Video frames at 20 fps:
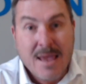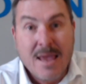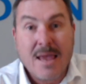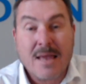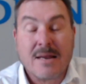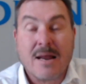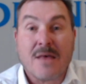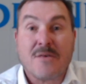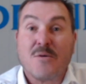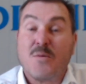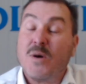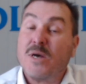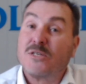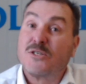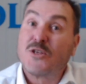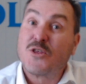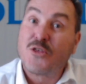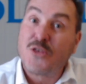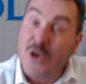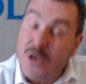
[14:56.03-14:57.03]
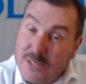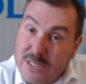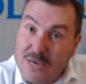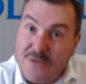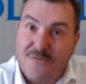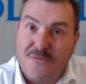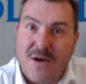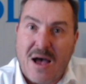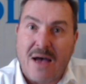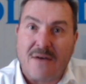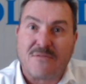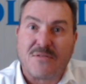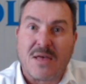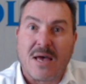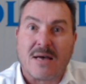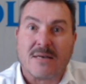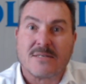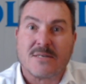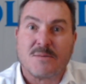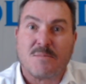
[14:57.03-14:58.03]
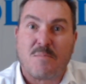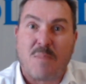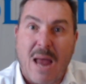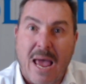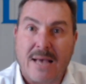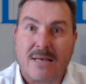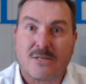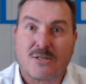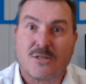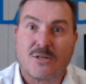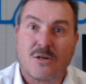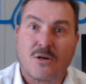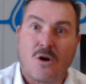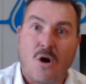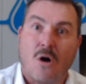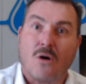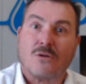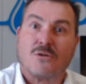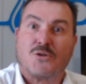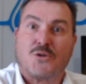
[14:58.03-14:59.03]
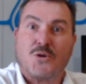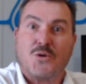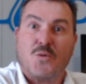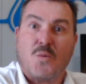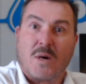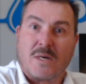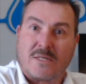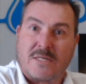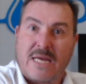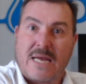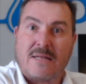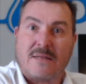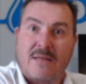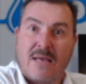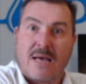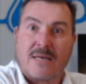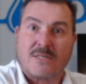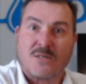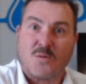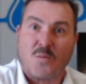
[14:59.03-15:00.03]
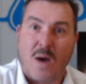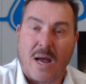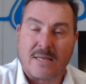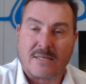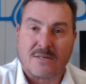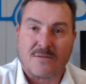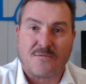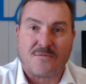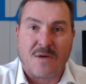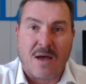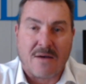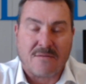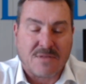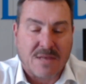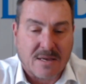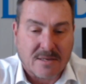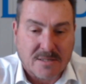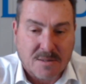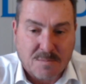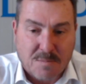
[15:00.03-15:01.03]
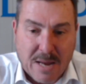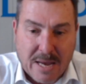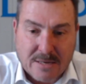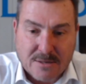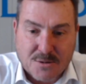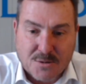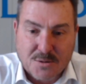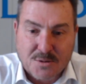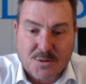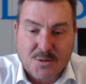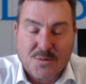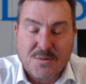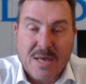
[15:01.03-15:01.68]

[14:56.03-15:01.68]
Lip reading: In other words, 35,000 blacks can't do what 10,000 whites and 5,000 blacks could do